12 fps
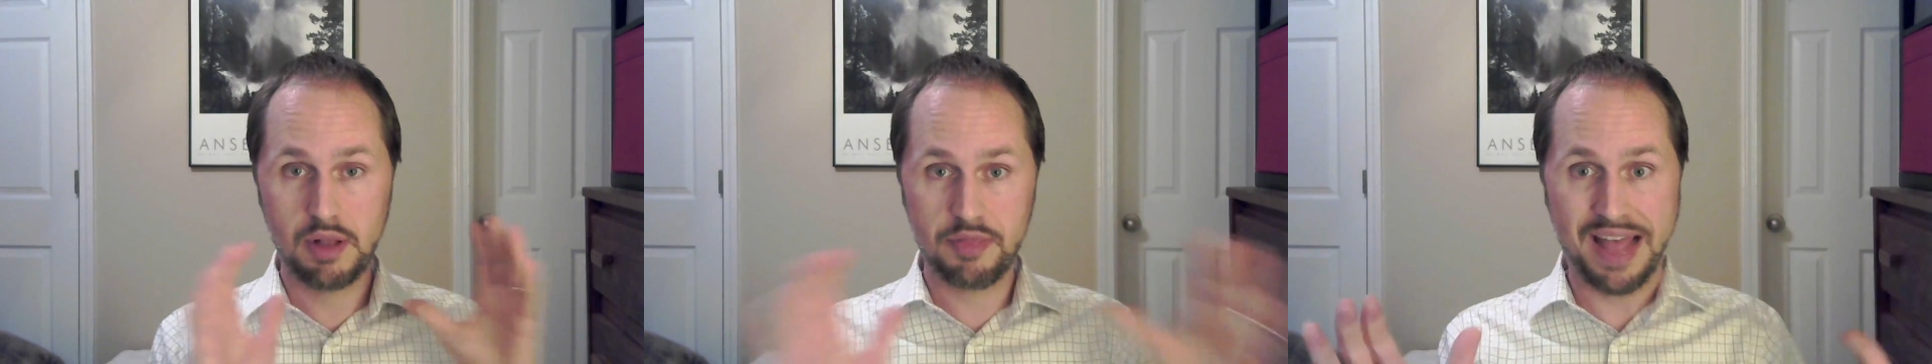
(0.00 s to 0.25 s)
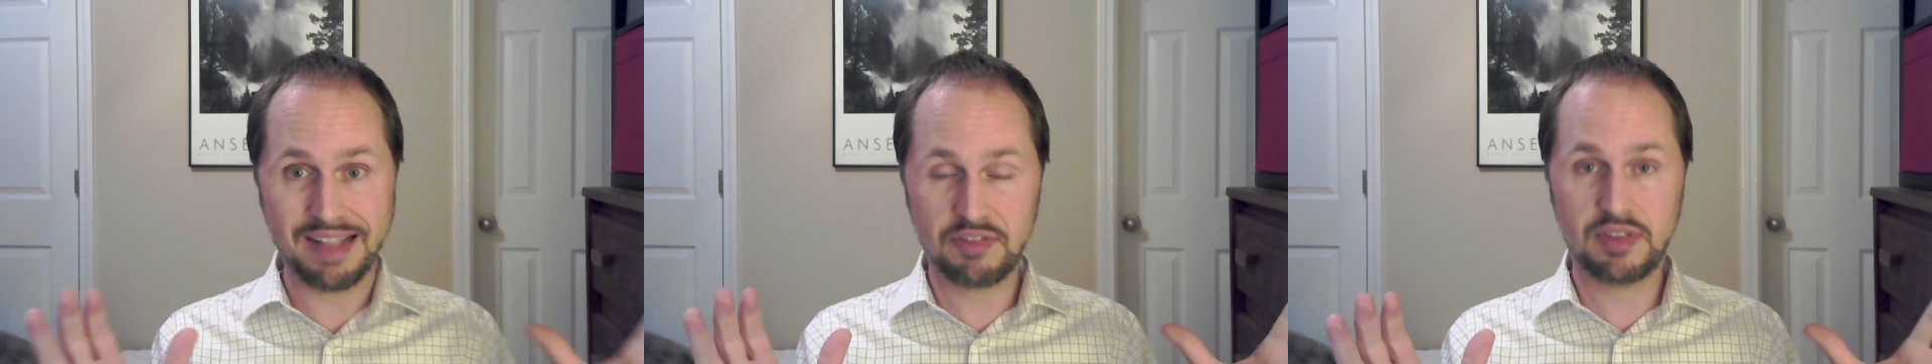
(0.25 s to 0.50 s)

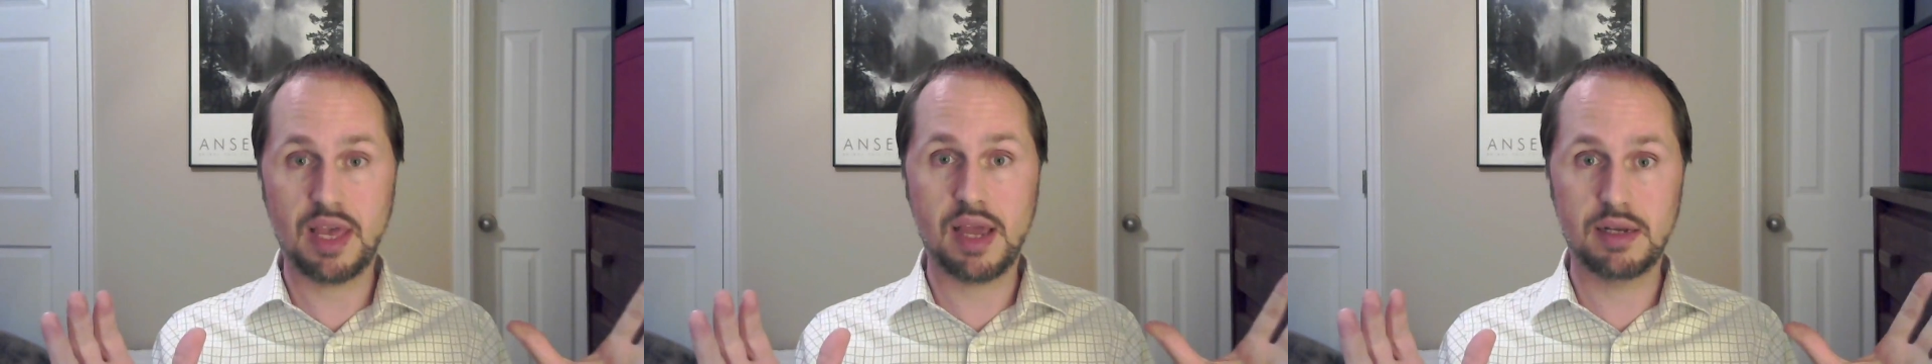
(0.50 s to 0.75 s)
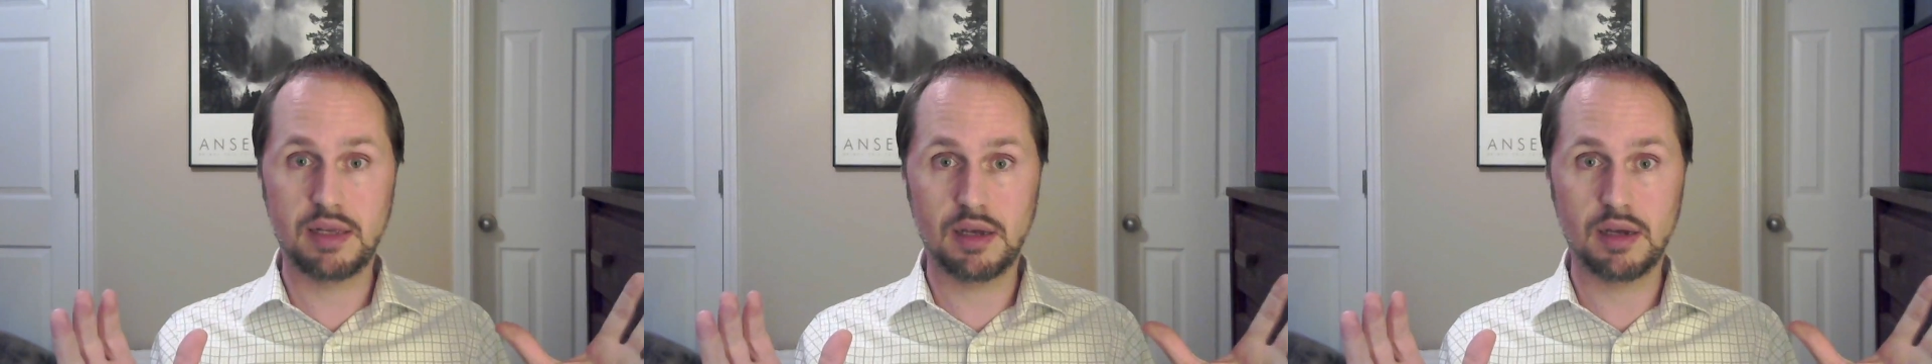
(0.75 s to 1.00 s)
That's the
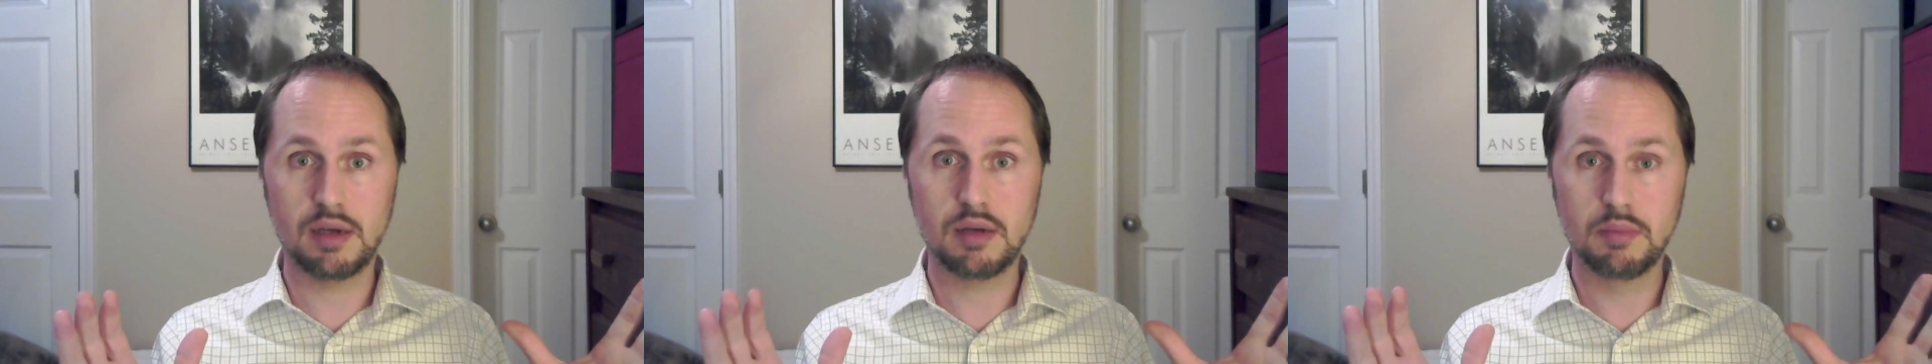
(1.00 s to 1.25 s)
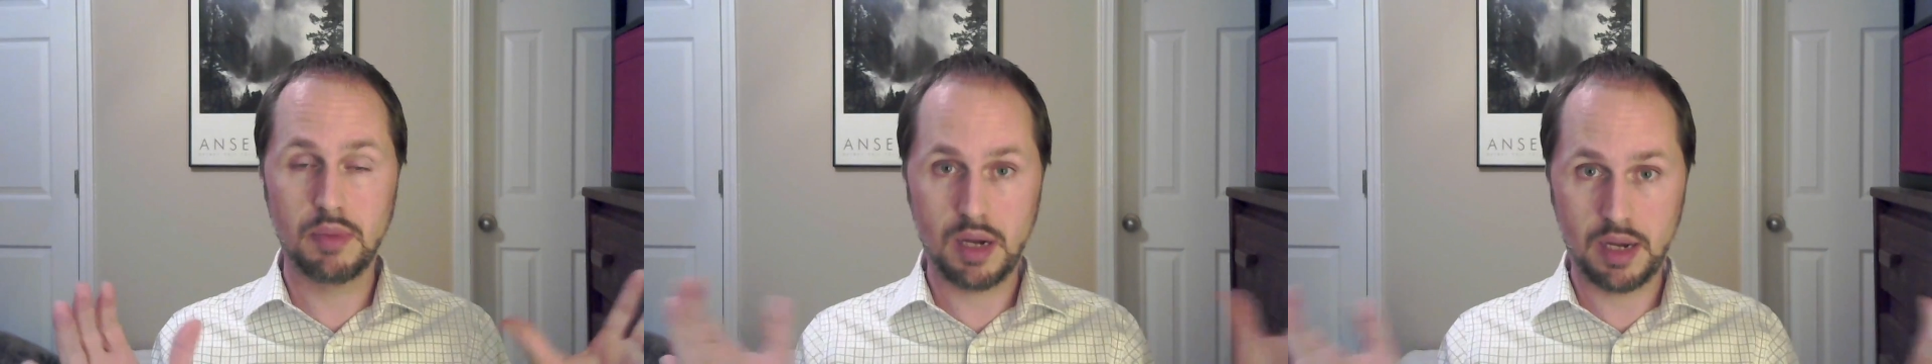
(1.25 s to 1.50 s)
idea
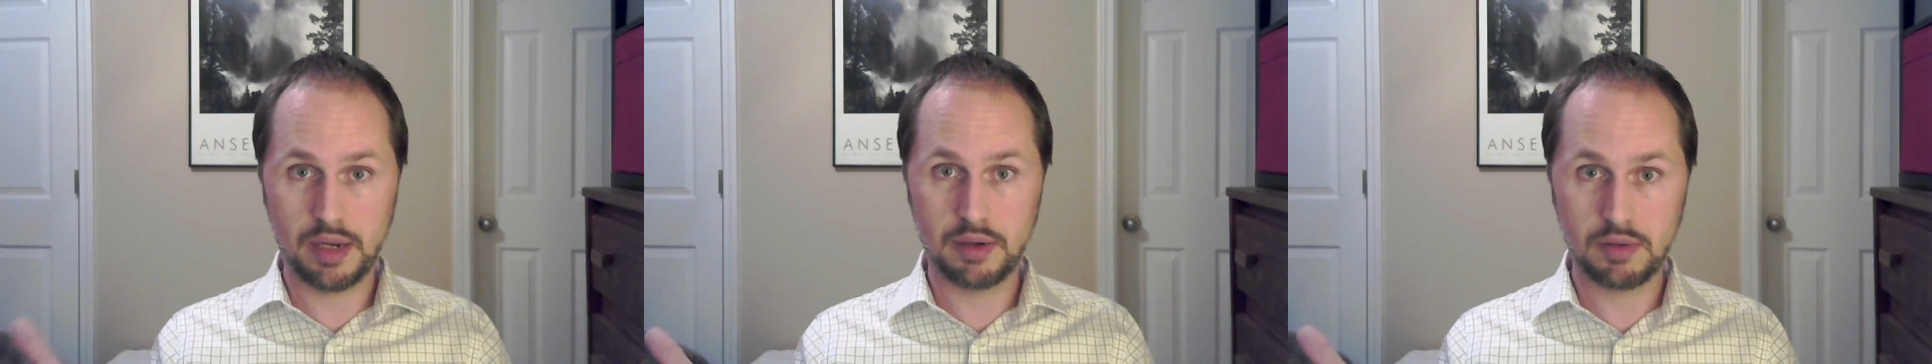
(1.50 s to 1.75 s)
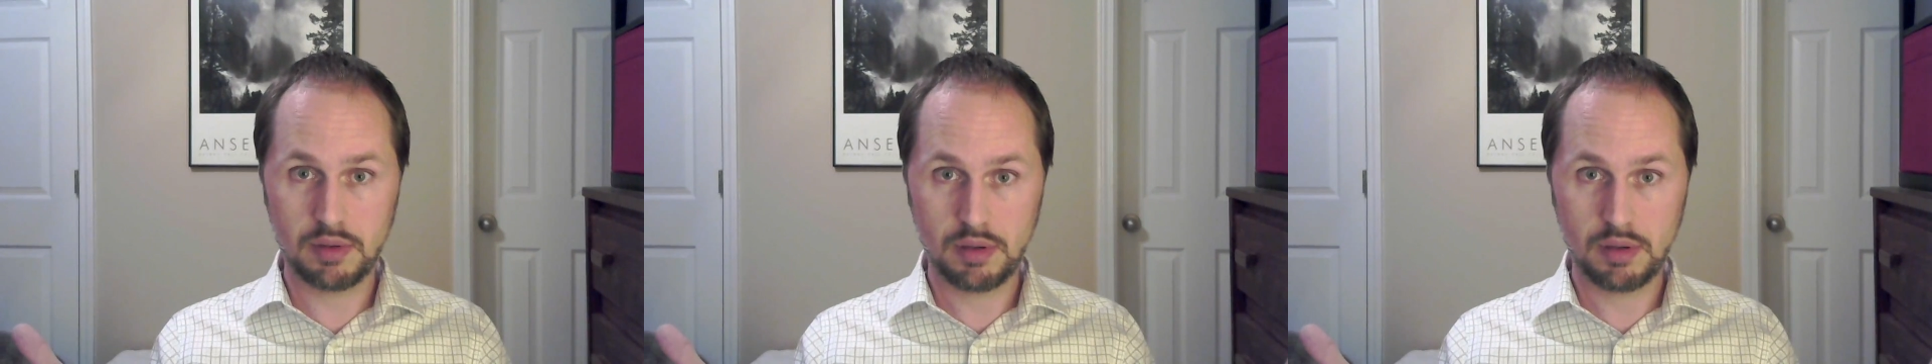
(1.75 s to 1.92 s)
behind